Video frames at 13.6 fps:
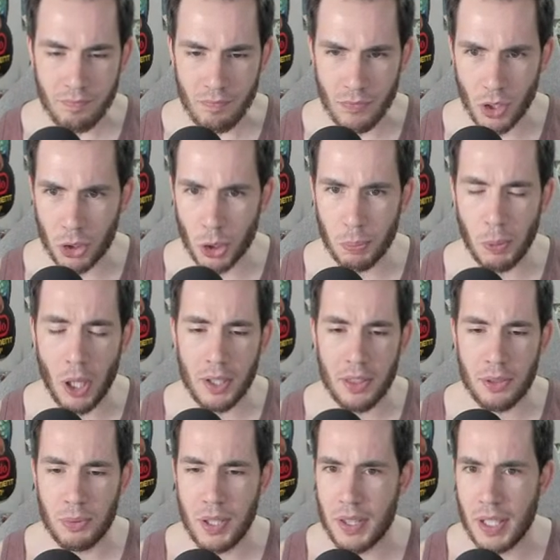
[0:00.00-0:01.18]
The group lot of
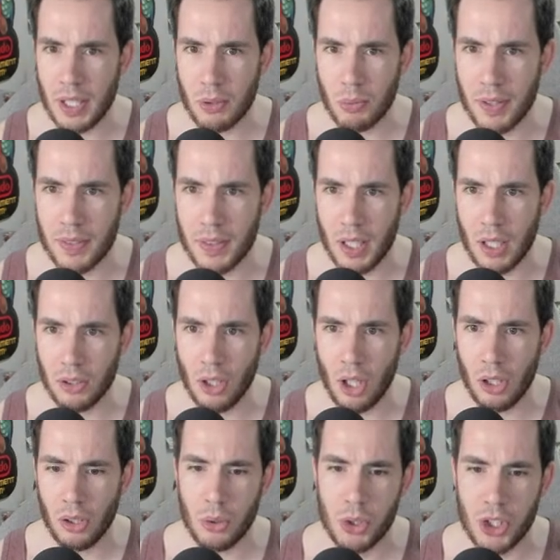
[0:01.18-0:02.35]
three there with uh,
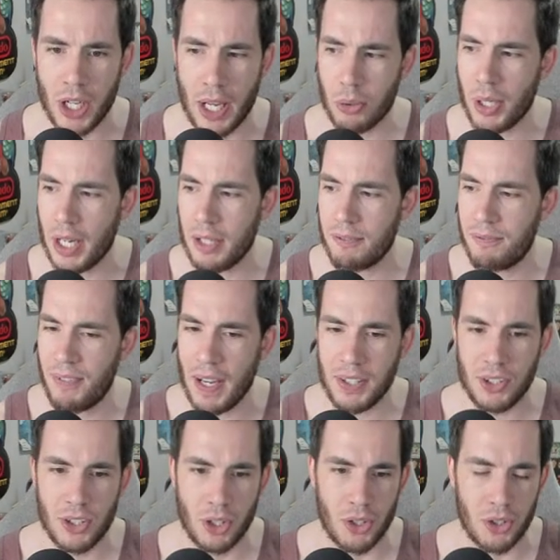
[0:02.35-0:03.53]
Lolo, Shadowgate, and
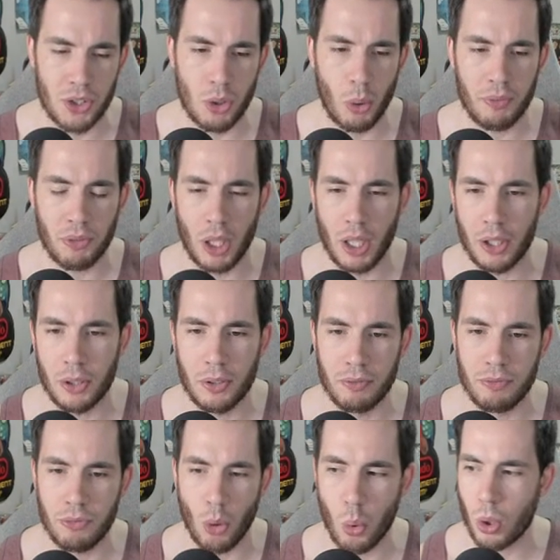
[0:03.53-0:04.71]
Festers going for
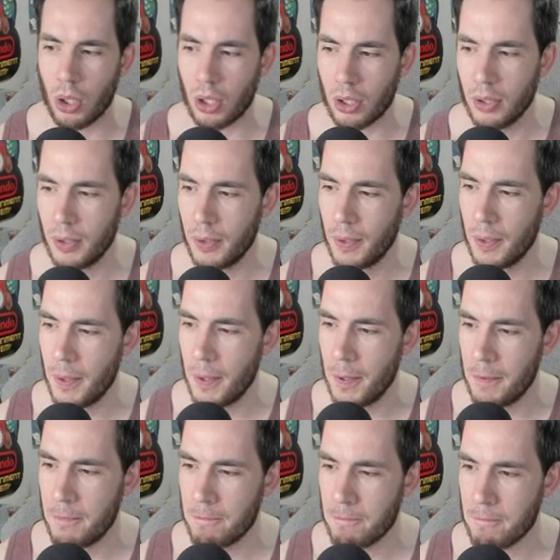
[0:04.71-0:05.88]
104 $48.
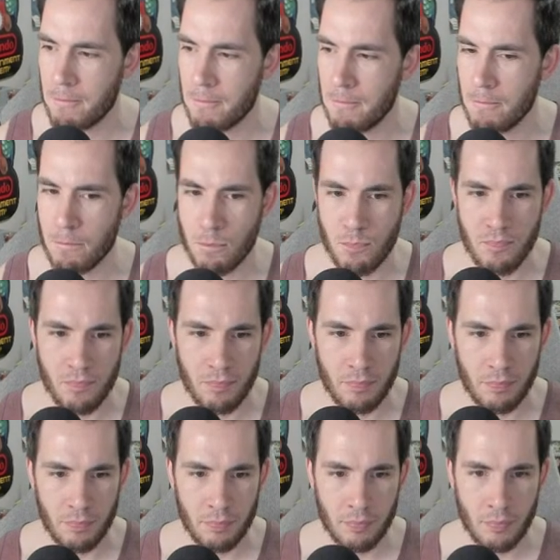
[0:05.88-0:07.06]

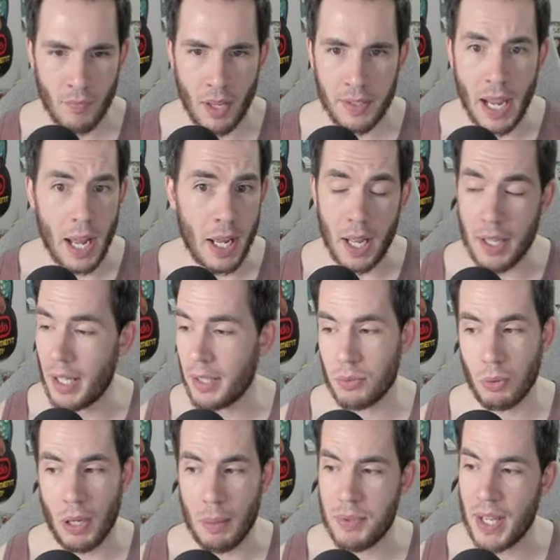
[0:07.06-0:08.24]
55 yeah that's
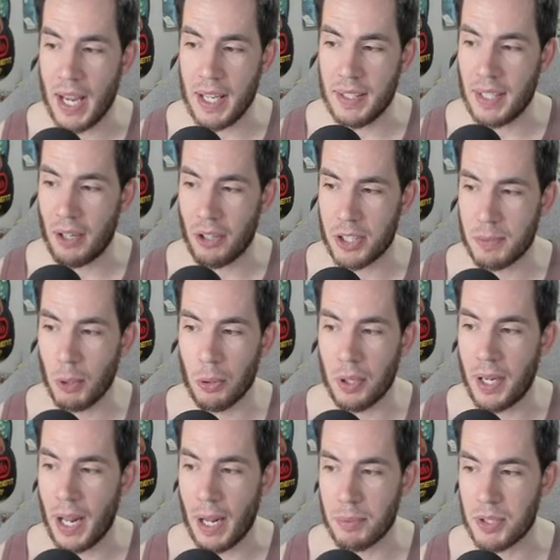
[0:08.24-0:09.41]
what i'm saying there exploded
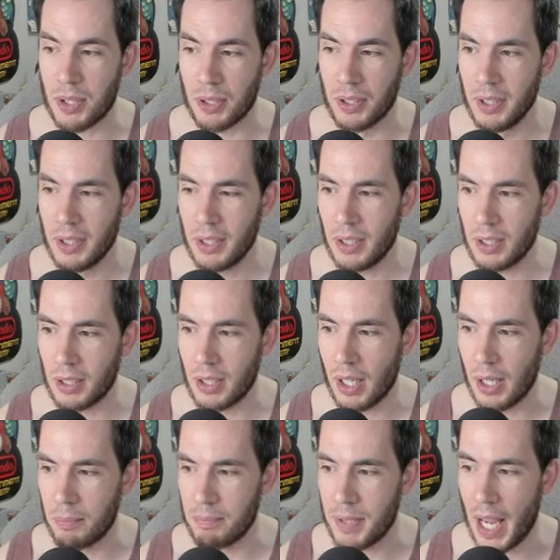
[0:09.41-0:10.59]
hamster or
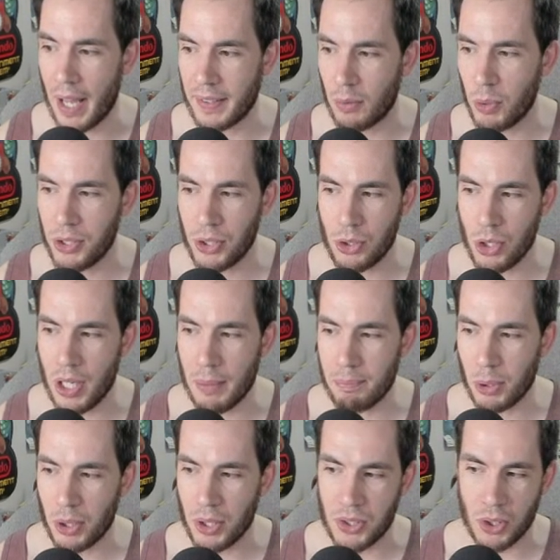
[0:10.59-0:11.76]
um yeah the wizardry hint
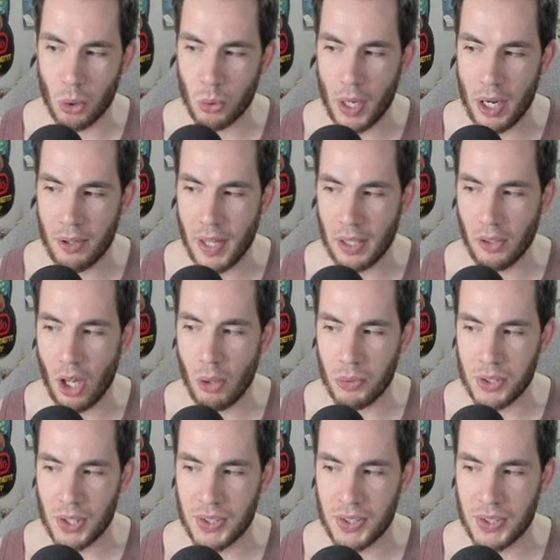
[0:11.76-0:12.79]
book is so rare that lot was a